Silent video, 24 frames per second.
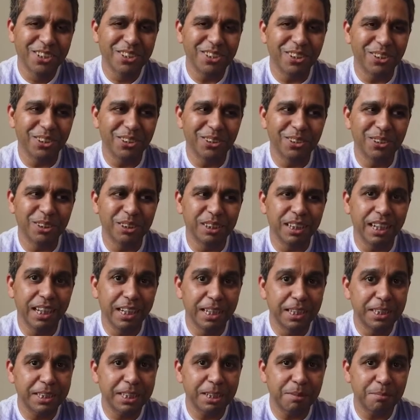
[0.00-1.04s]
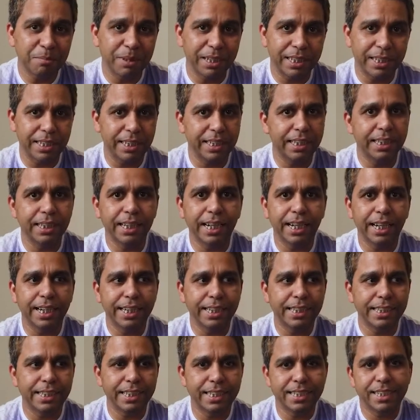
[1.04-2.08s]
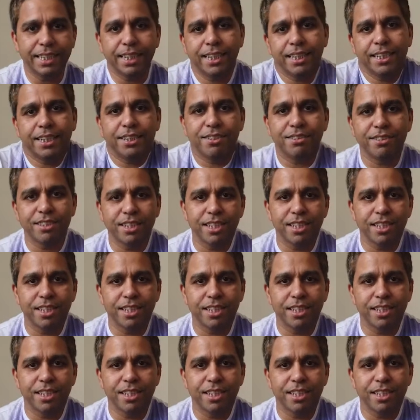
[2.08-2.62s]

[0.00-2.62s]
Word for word: so ultimately I decided